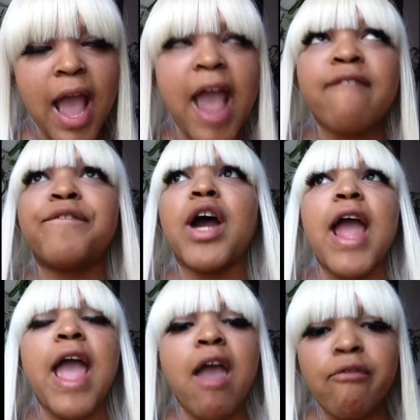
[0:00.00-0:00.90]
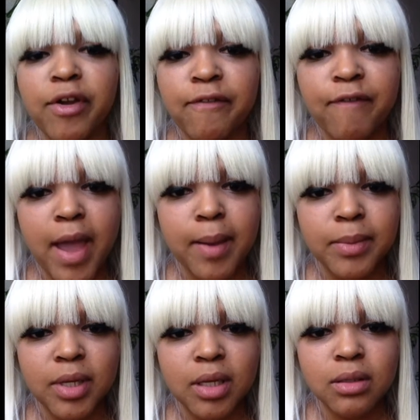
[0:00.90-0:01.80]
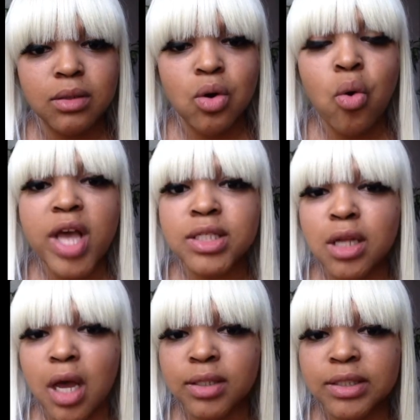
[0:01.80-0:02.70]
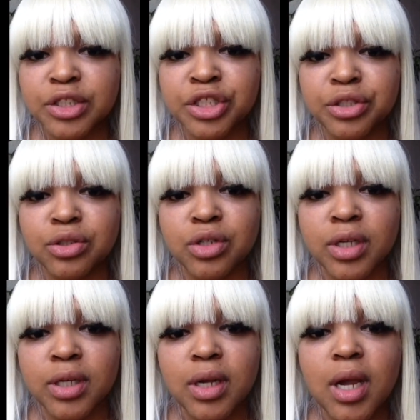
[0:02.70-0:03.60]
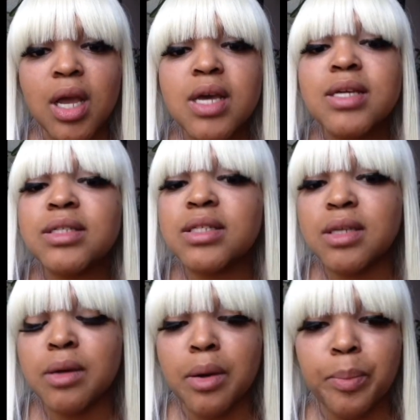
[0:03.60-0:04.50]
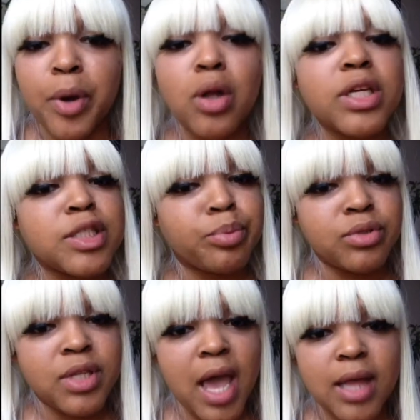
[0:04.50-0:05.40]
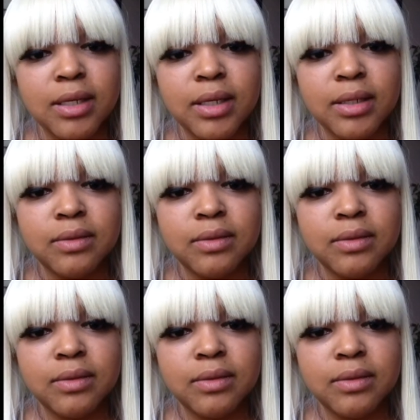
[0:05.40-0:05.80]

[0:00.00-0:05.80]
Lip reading: and for every family who has lost their children to police brutality.